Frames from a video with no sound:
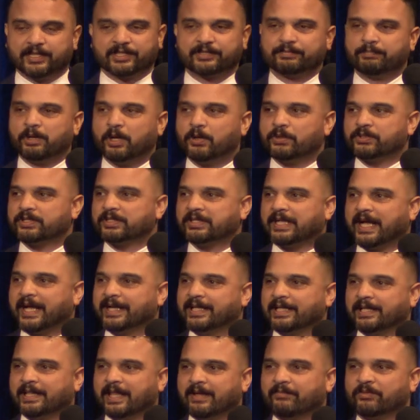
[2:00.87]
in this
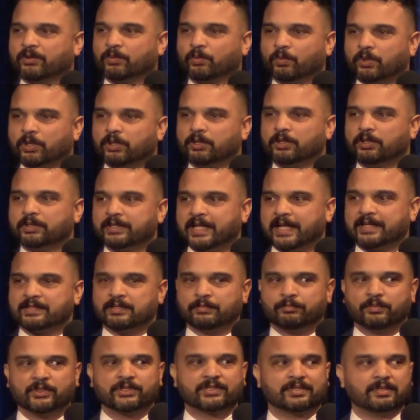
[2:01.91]
post-9/11 world as
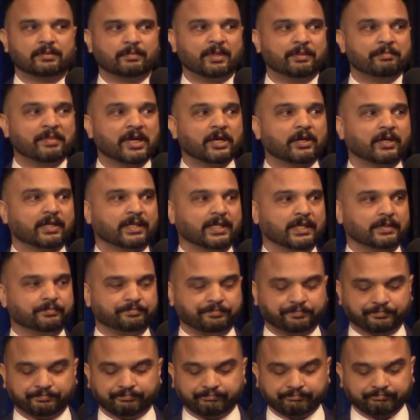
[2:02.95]
a Muslim American.
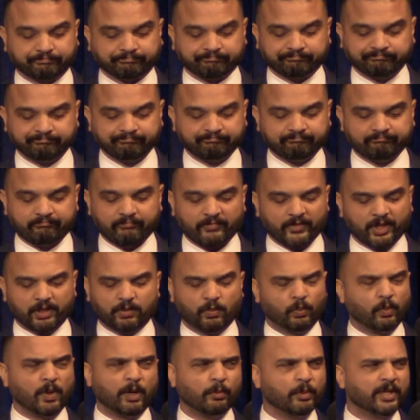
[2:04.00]

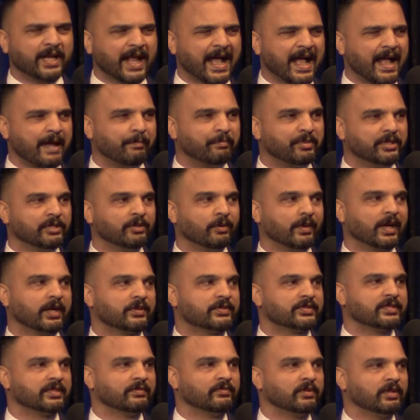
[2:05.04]
What would happen to our
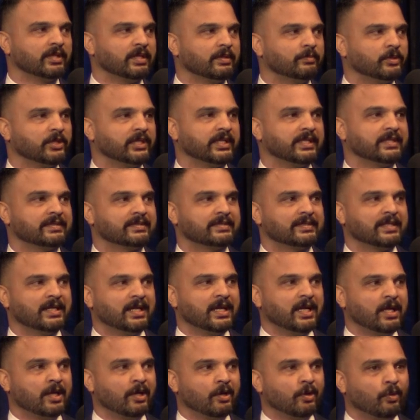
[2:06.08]
civil liberties?
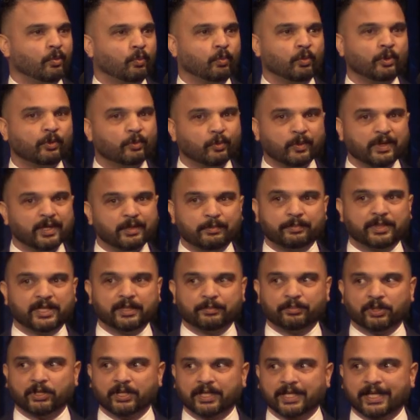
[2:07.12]
Would we be
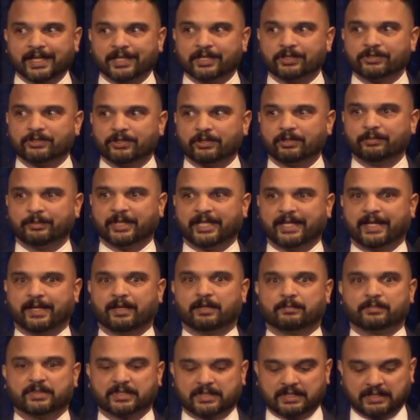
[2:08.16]
put in internment
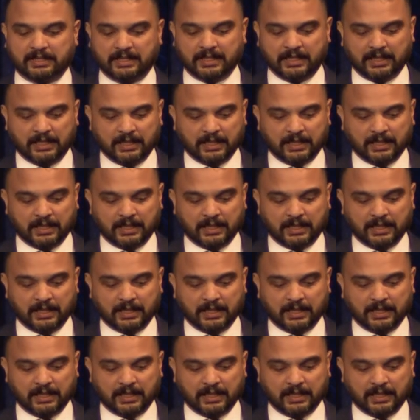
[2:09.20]
camps?